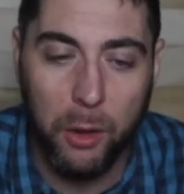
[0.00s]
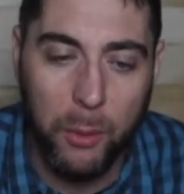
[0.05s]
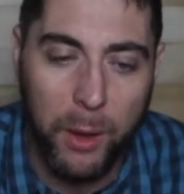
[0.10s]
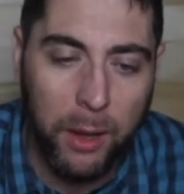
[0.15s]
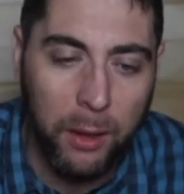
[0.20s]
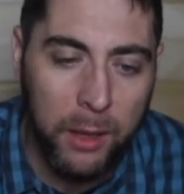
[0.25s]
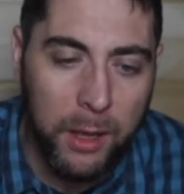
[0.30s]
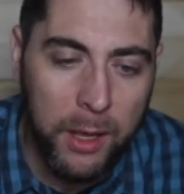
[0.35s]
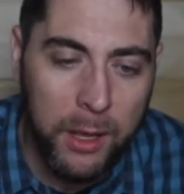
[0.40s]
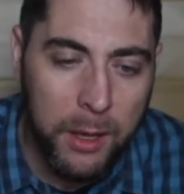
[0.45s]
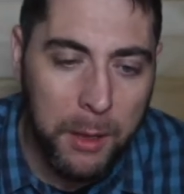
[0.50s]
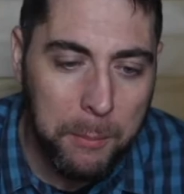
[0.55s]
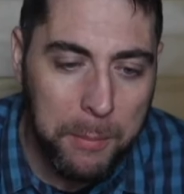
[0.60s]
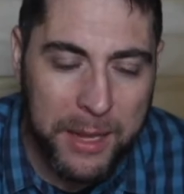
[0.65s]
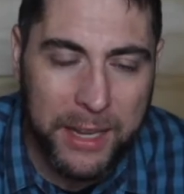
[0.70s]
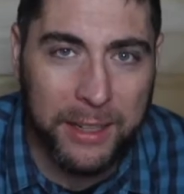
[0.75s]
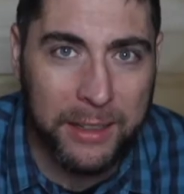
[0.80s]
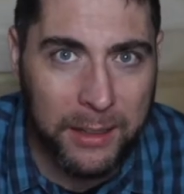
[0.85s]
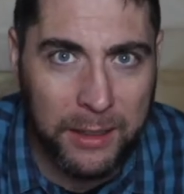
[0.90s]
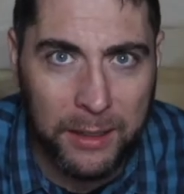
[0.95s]
Well,
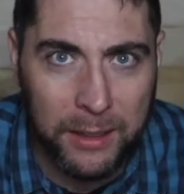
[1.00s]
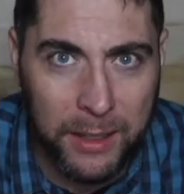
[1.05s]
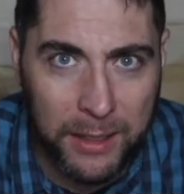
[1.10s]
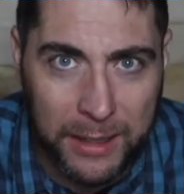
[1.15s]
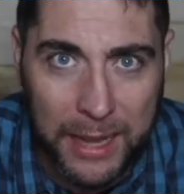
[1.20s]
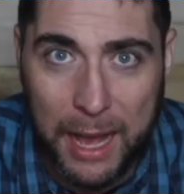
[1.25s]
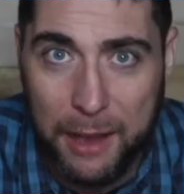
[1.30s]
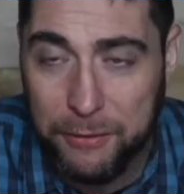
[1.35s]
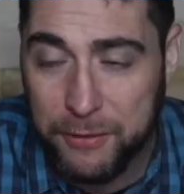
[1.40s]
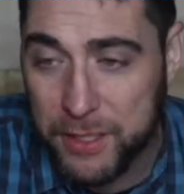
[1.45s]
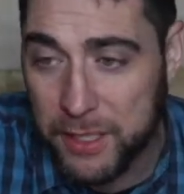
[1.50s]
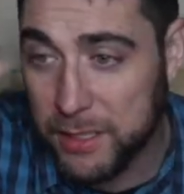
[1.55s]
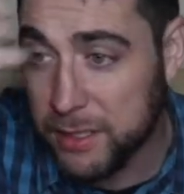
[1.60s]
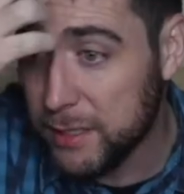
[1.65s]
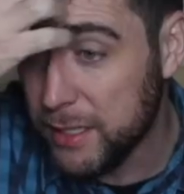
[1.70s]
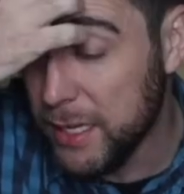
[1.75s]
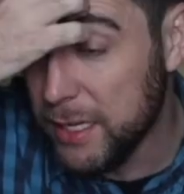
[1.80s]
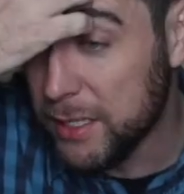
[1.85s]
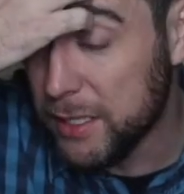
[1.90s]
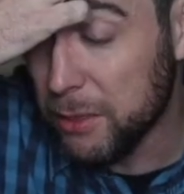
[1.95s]
being a
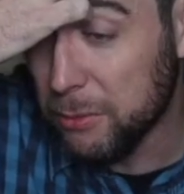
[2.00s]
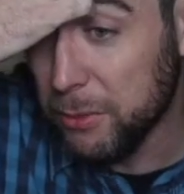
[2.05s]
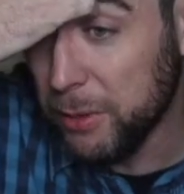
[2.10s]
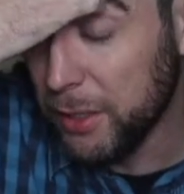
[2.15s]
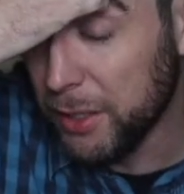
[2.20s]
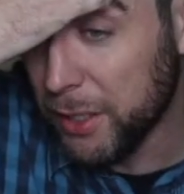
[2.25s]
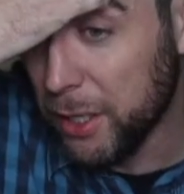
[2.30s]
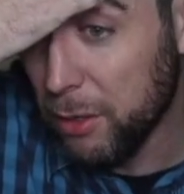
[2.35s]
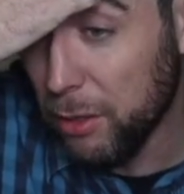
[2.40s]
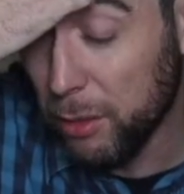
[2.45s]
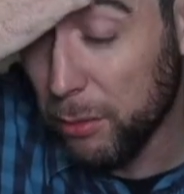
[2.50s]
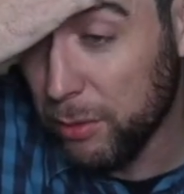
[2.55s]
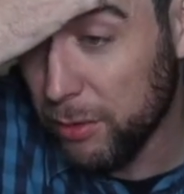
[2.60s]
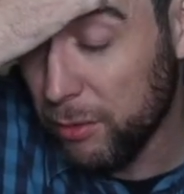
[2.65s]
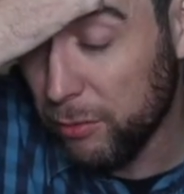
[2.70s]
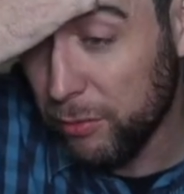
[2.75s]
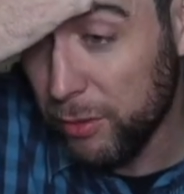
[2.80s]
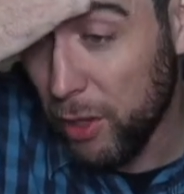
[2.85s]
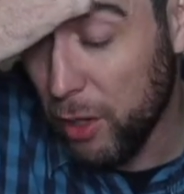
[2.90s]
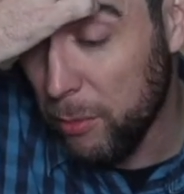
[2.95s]
leftist isn't really going with the
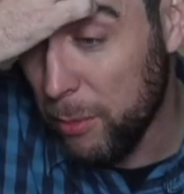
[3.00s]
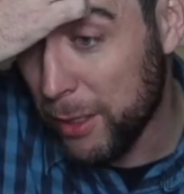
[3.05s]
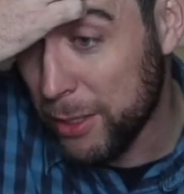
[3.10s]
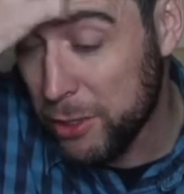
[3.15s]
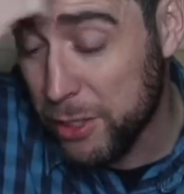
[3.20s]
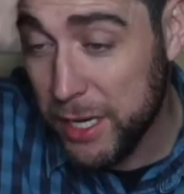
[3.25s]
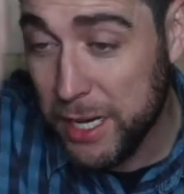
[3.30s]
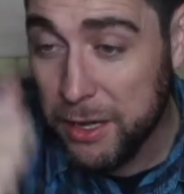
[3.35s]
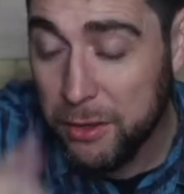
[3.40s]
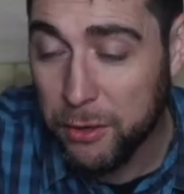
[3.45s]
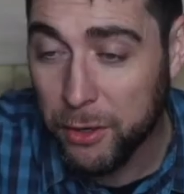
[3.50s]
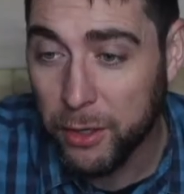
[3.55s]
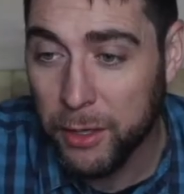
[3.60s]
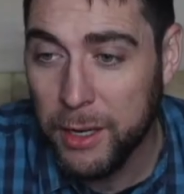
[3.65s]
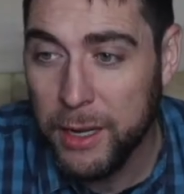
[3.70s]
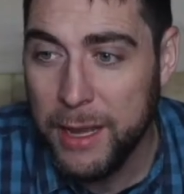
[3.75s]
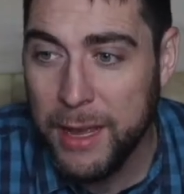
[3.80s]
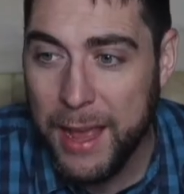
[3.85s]
flow much either,